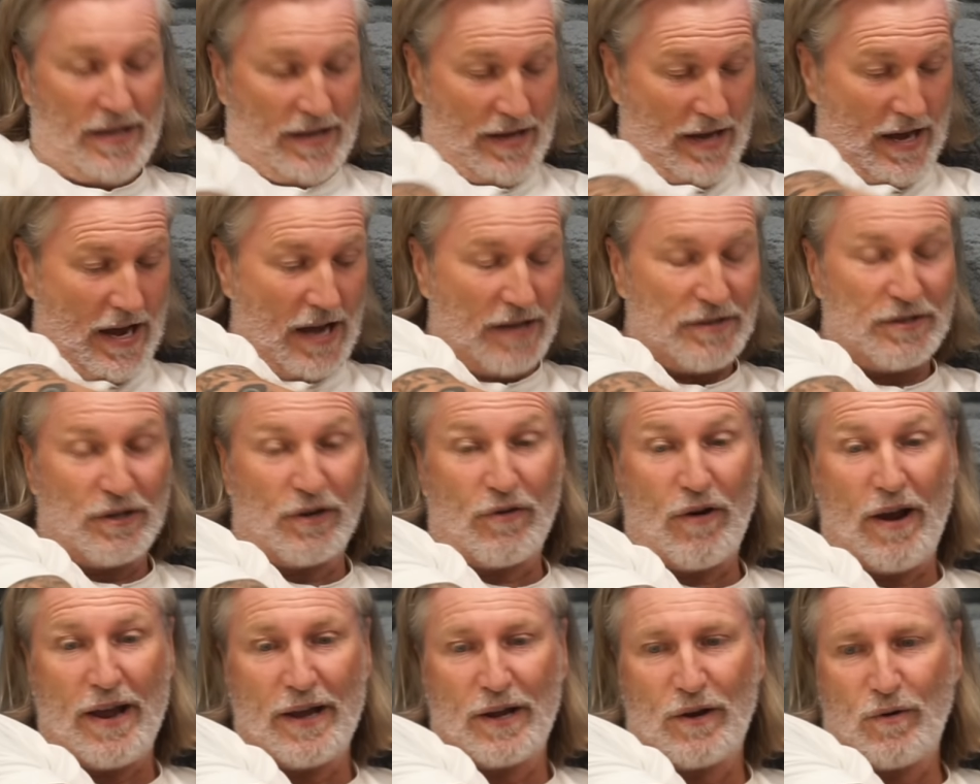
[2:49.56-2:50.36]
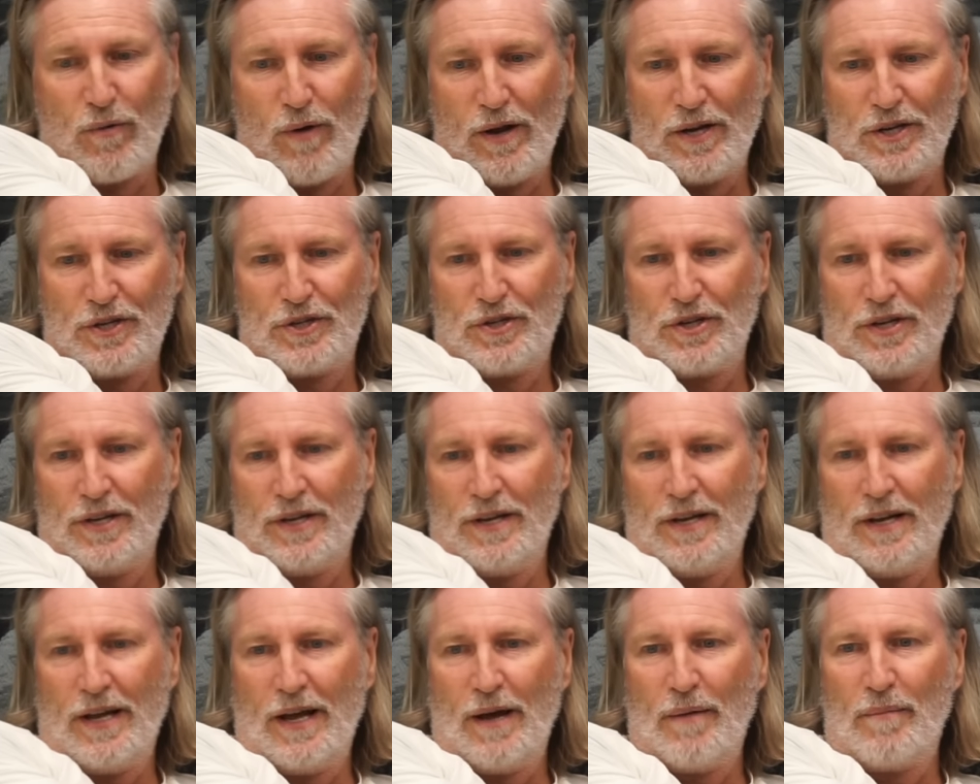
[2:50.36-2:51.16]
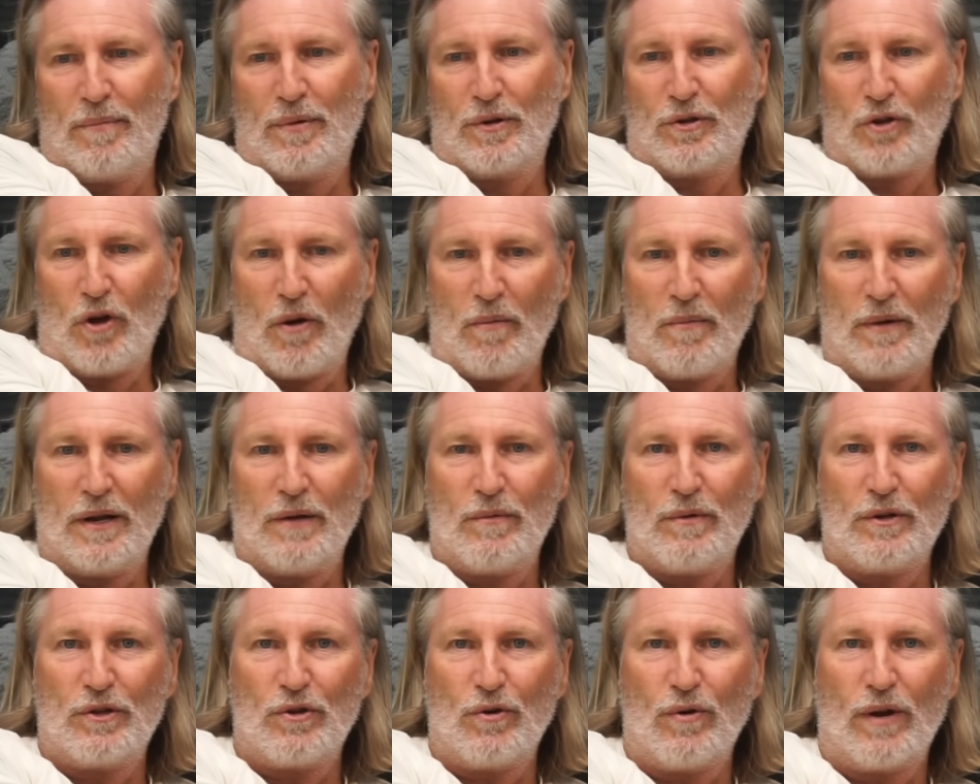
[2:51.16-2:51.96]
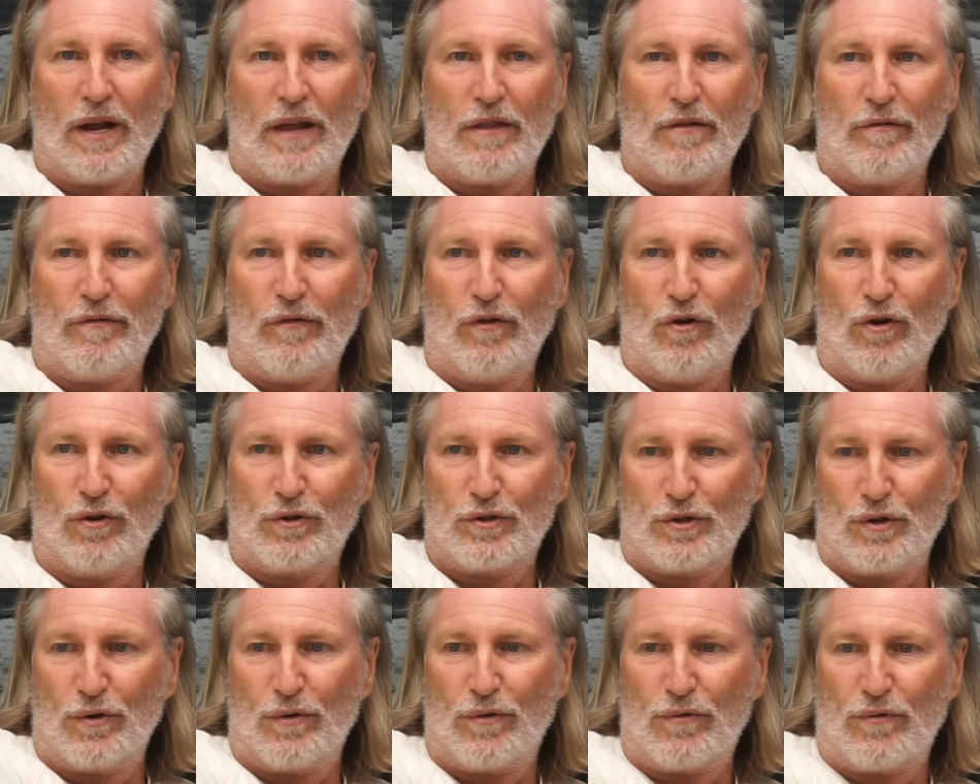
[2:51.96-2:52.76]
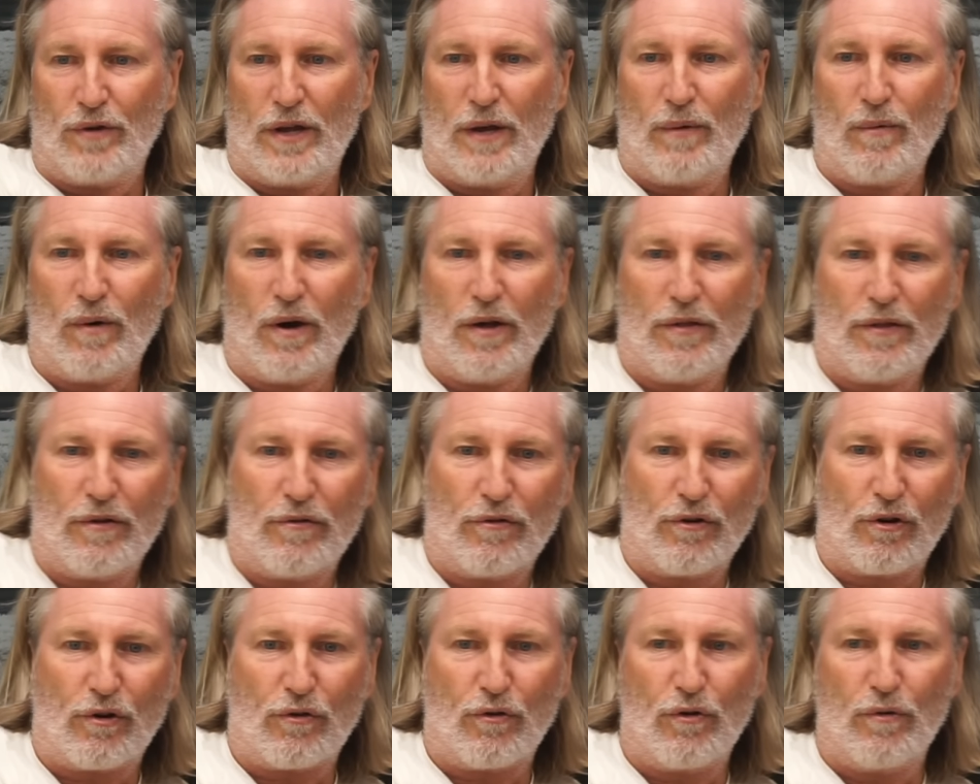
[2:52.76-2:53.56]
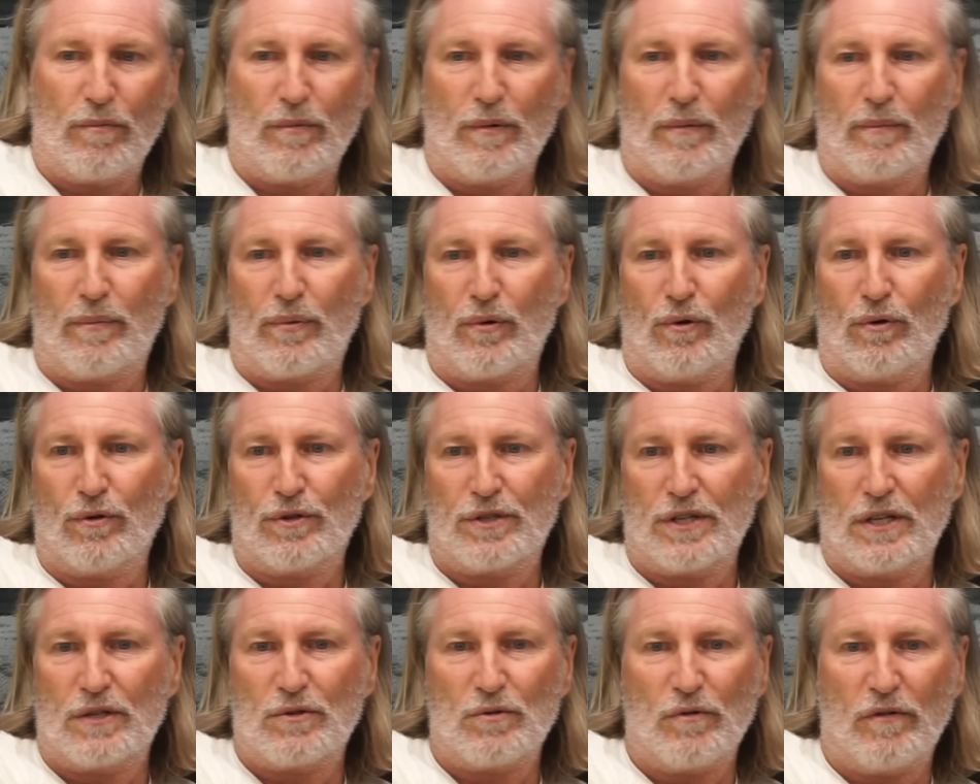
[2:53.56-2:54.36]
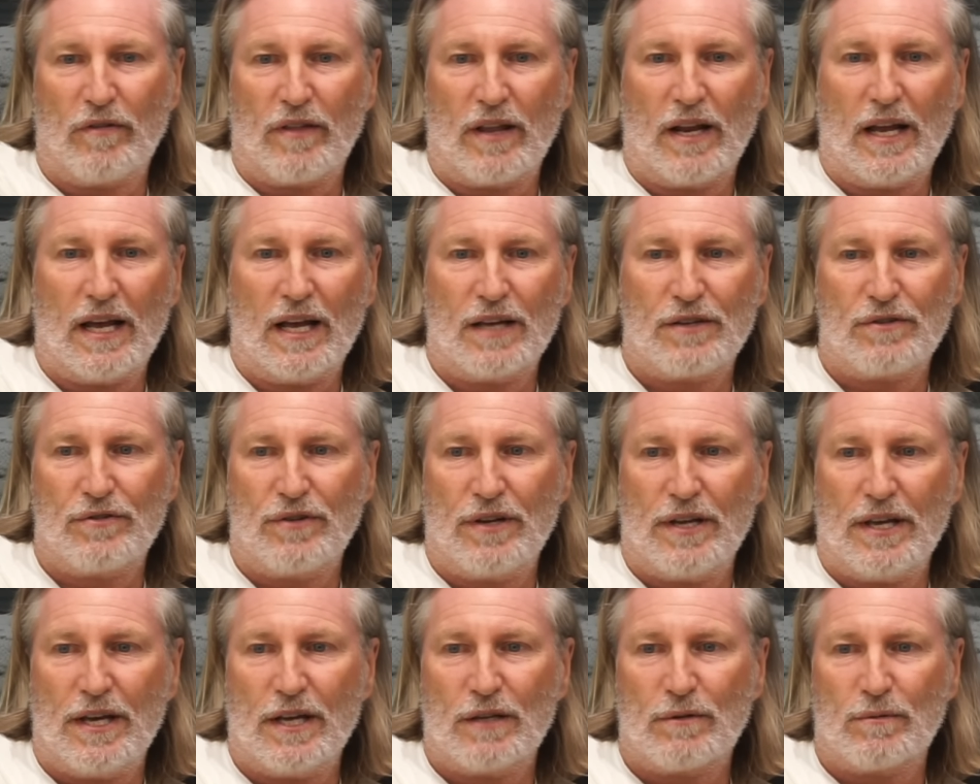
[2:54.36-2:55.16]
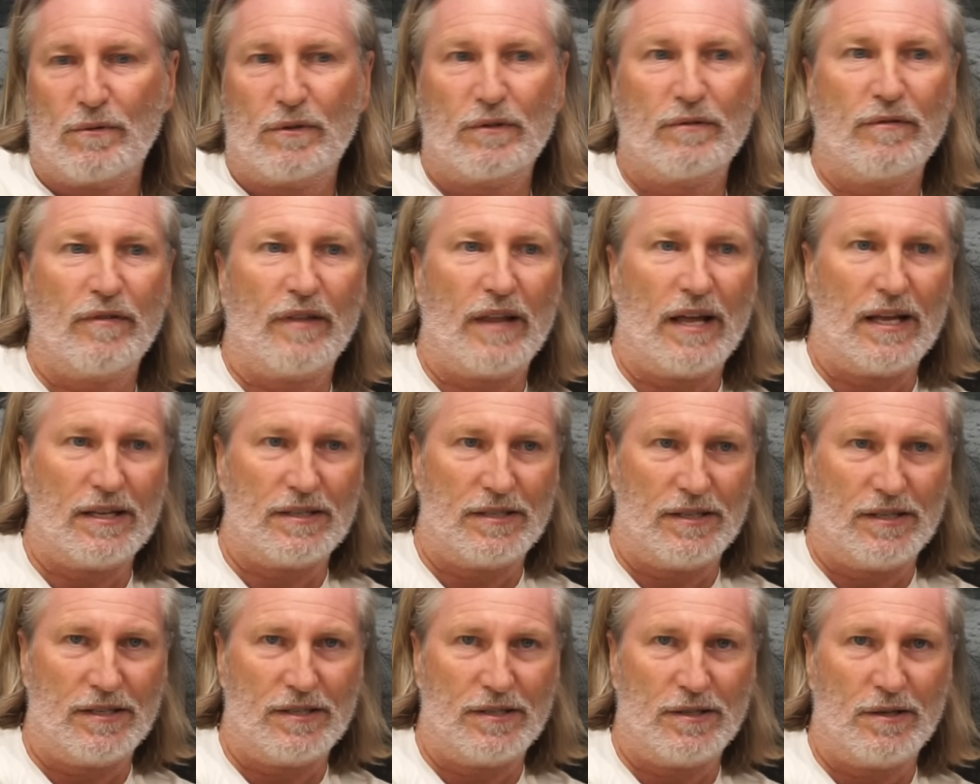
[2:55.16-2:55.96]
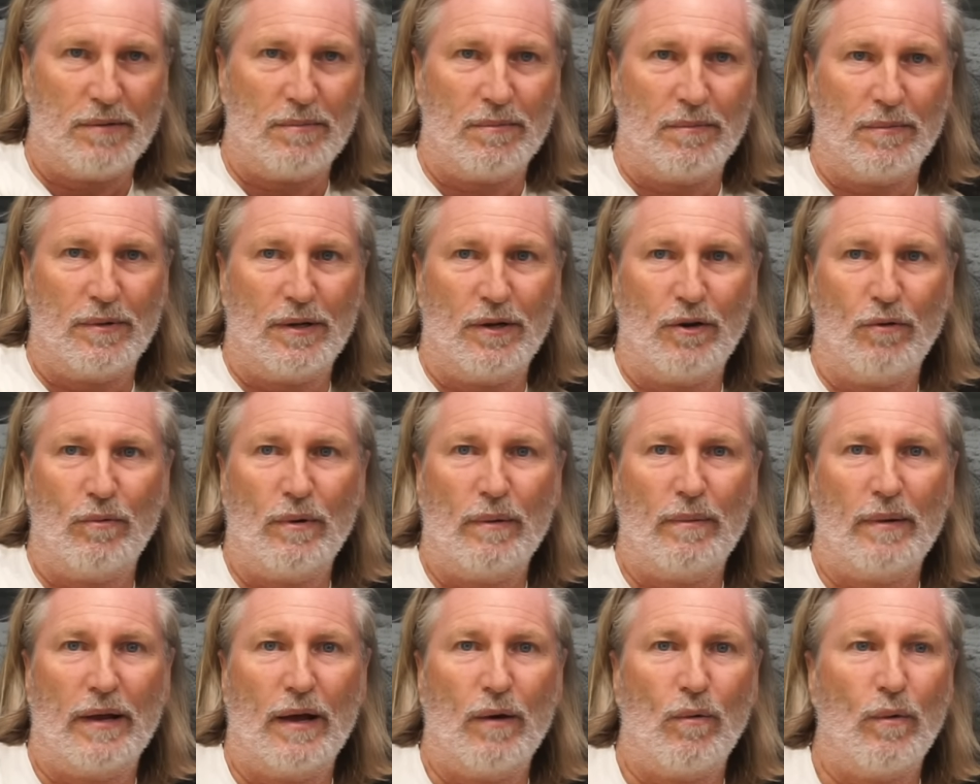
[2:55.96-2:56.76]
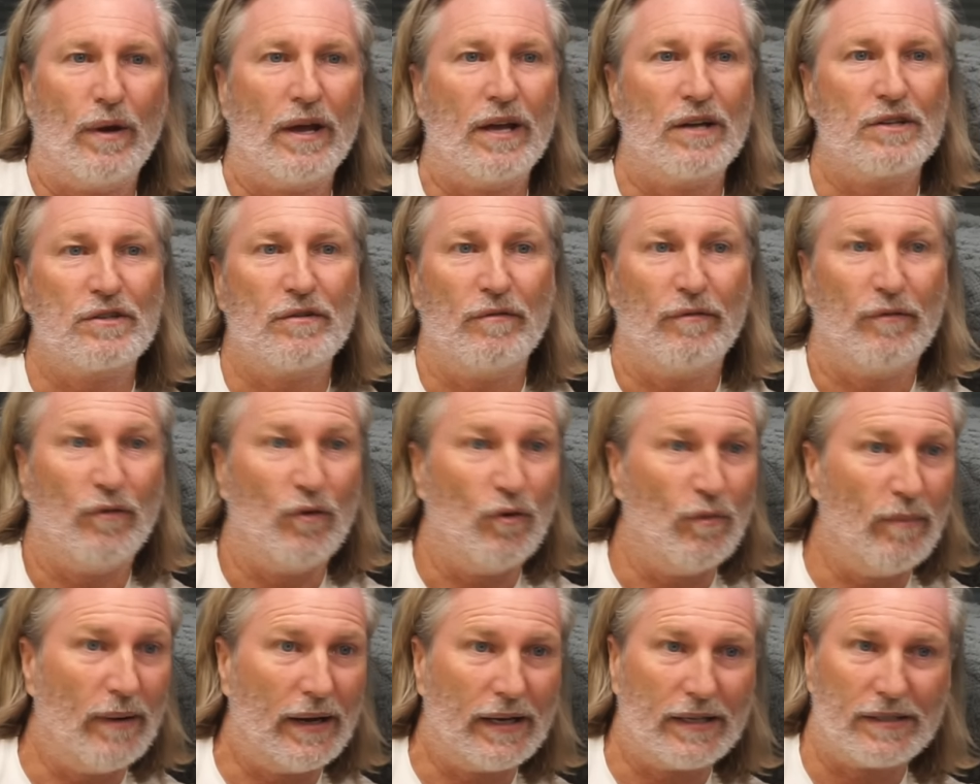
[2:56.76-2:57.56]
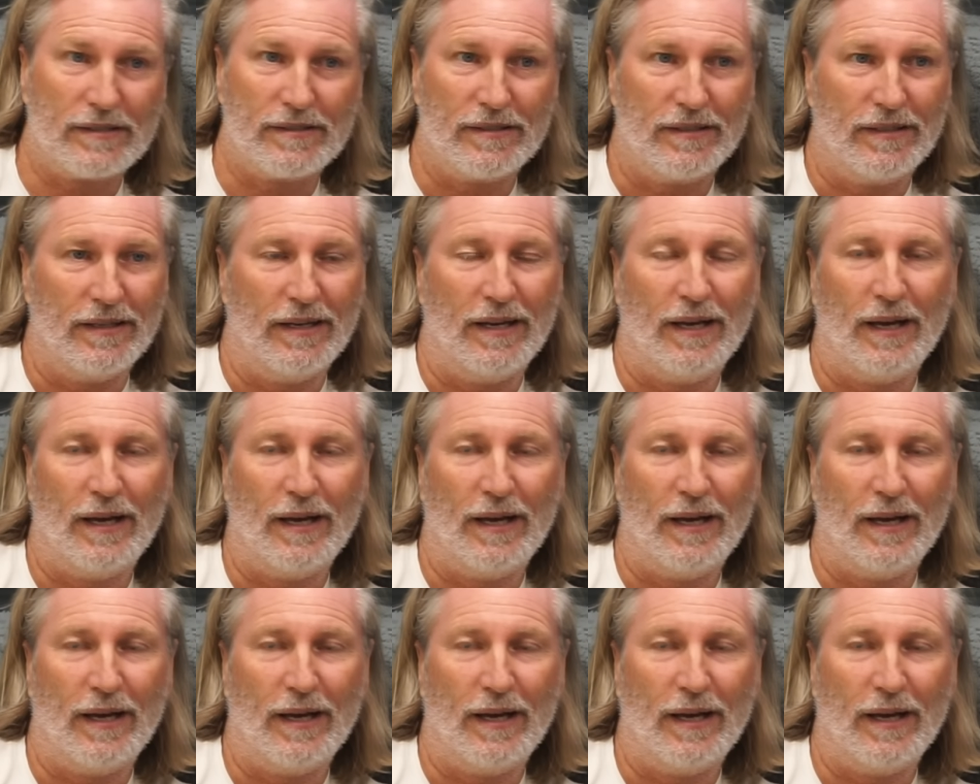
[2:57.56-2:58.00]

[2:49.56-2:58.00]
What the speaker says: Yeah, it's a great question. Predominantly we do like the 4-2-3-1. The recruitment process over the last 3 years was for that system. You know, we play wingers or fullbacks.